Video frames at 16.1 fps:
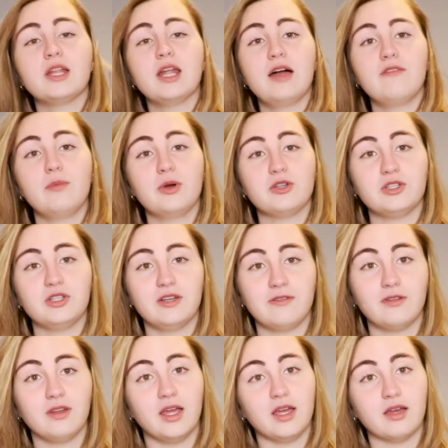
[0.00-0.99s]
gonna have a bunch of
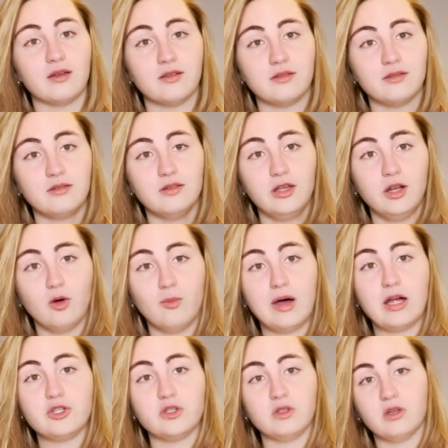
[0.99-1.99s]
different, like, you know,
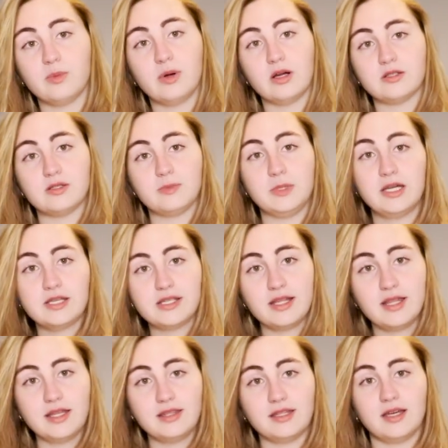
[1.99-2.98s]
modular parts, because I
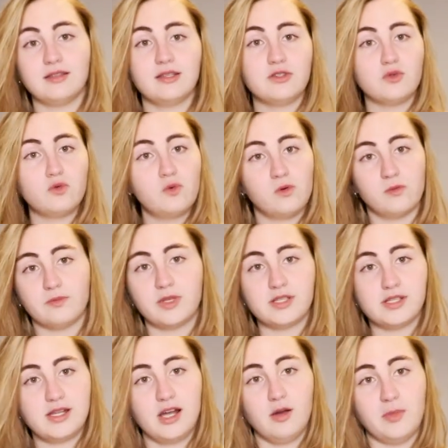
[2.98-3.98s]
like that. That's cool.
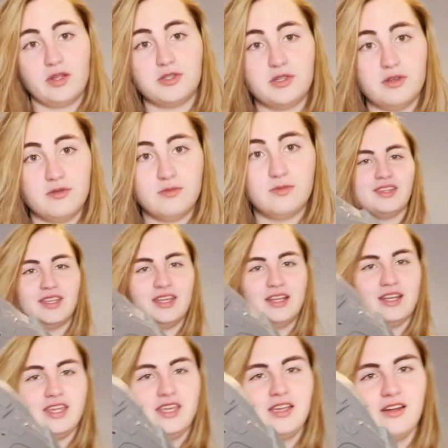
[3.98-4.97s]
That's an Iron Man suit.
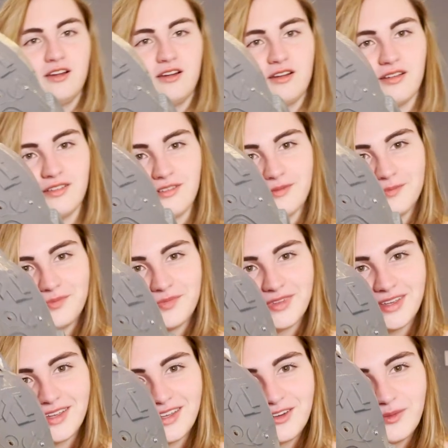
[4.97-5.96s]
And here
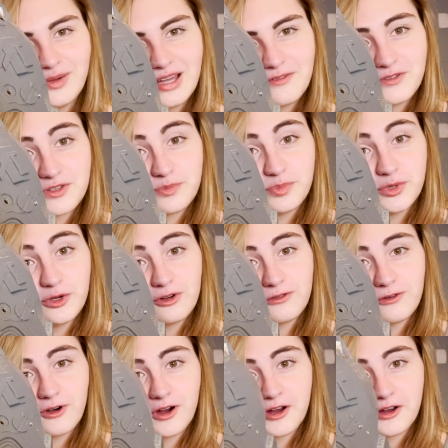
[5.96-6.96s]
We have this
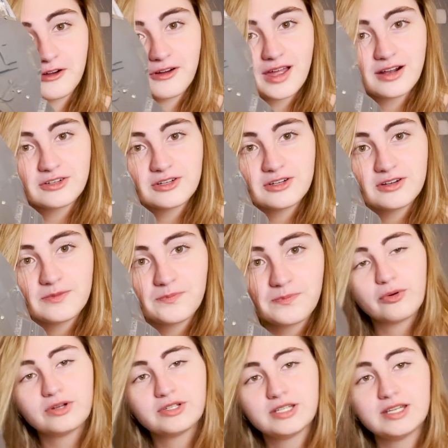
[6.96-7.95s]
beautiful arc reactor.
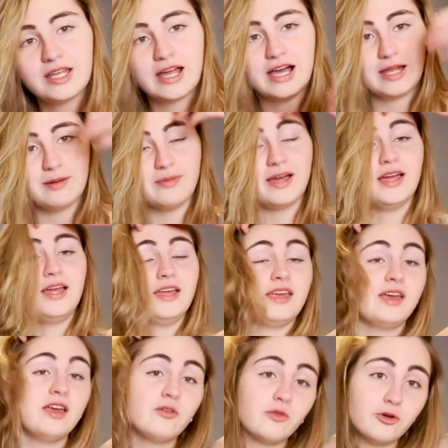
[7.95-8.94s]
Printed it on my
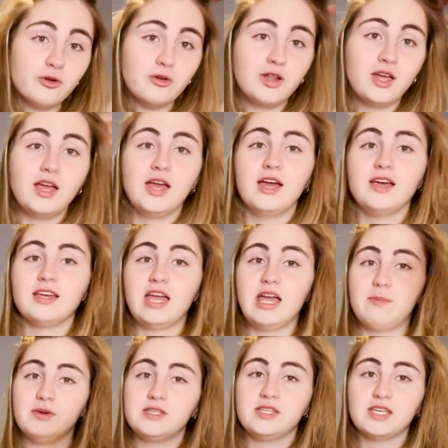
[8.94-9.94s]
Kingrune
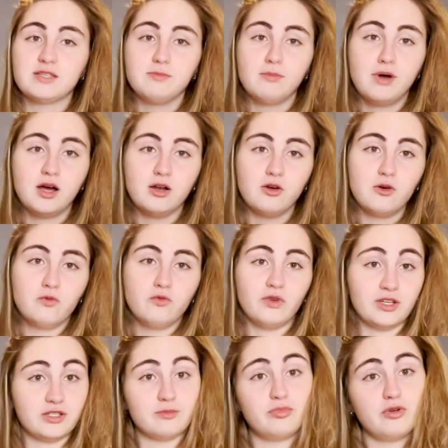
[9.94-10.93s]
KP6 mono
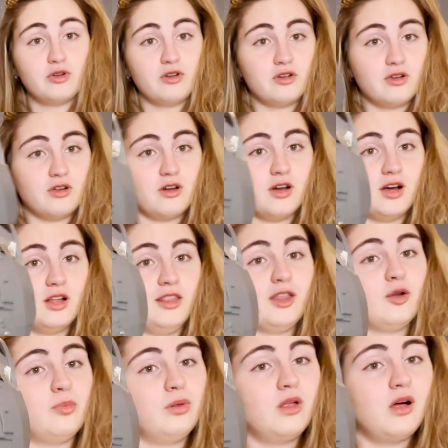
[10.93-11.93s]
resin printer. A
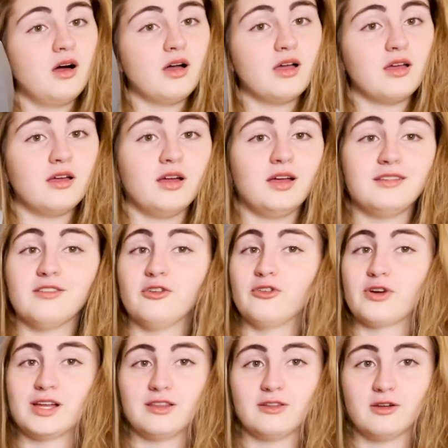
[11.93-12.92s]
little plug. It's a
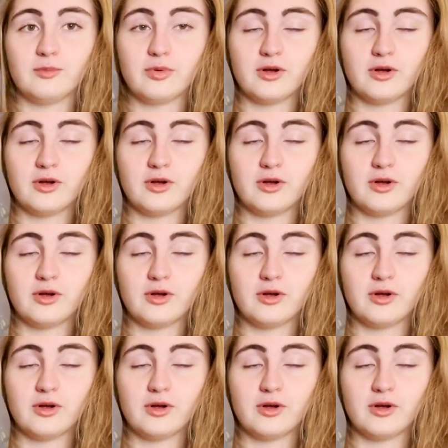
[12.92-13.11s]
great little